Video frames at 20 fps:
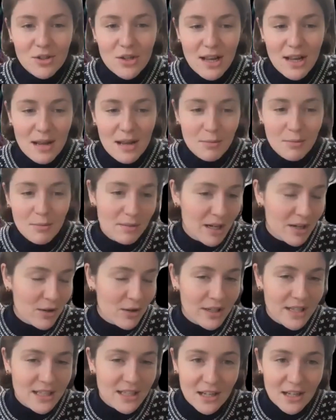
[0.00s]
and my
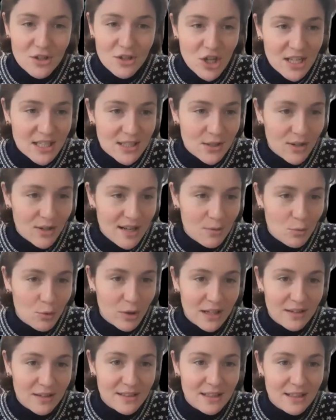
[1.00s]
colleagues, Jessie or
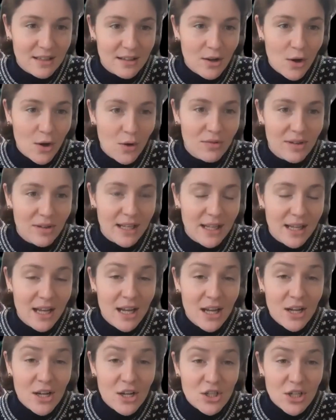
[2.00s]
anyone else, can hopefully
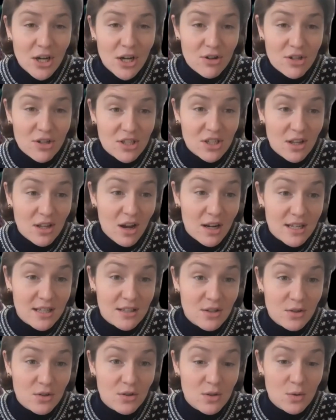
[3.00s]
share a slide
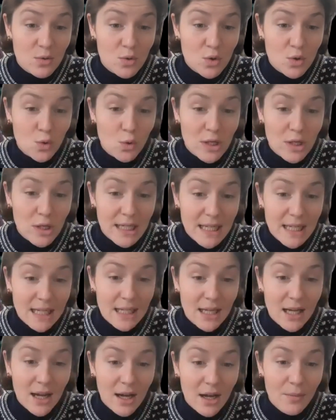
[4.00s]

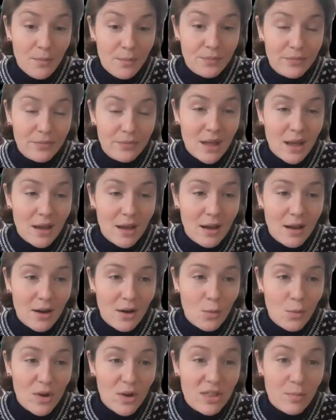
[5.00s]
shortly
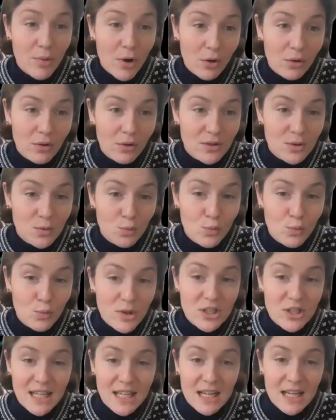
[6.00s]
with the polls. We'll
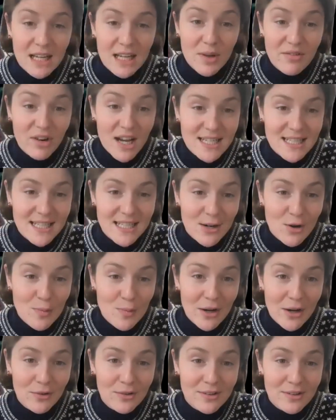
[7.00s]
just get a bit of an idea
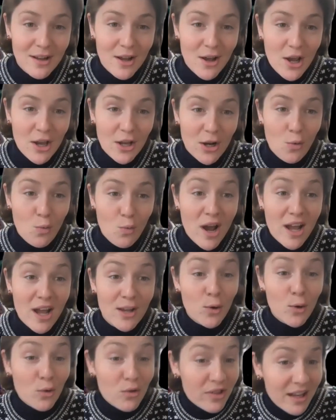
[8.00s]
about, where
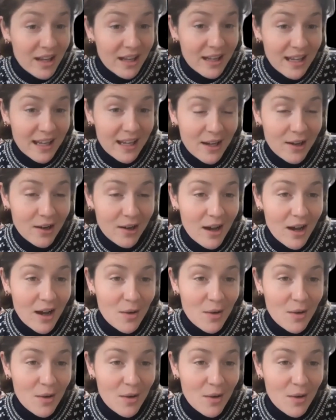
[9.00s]
you're thinking